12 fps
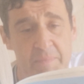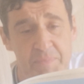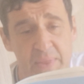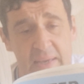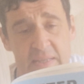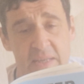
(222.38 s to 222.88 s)

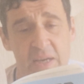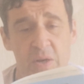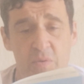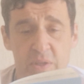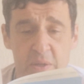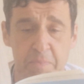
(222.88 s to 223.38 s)
This
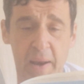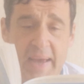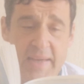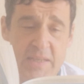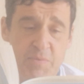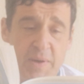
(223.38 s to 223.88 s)
was the
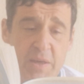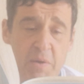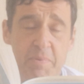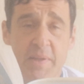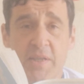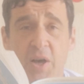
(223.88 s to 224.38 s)
place where they had
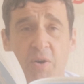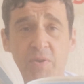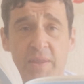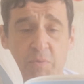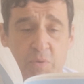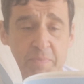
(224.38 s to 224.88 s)
been told
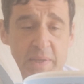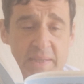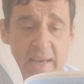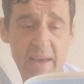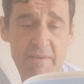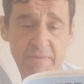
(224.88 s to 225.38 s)
they would be
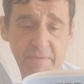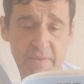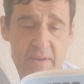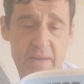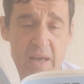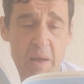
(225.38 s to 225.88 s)
safe,
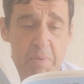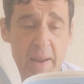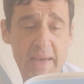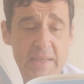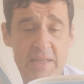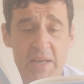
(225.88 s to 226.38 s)
a
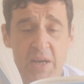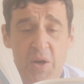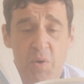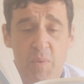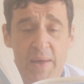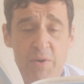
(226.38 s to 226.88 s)
place
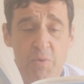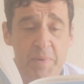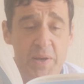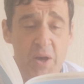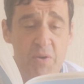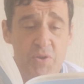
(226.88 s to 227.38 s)
where there would be
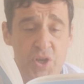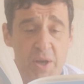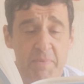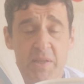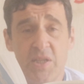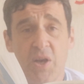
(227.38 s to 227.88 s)
no
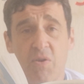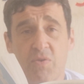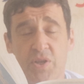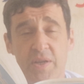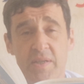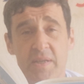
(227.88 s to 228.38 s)
German
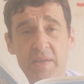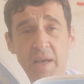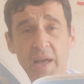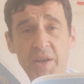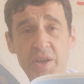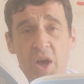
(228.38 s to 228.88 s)
soldiers
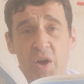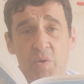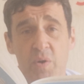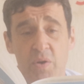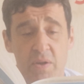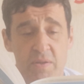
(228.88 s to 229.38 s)
and
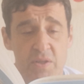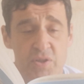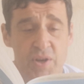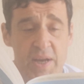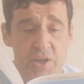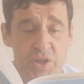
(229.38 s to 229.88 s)
no
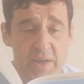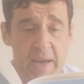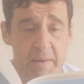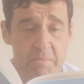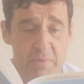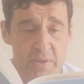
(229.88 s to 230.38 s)
concentration
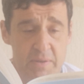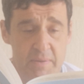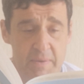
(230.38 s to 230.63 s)
camps.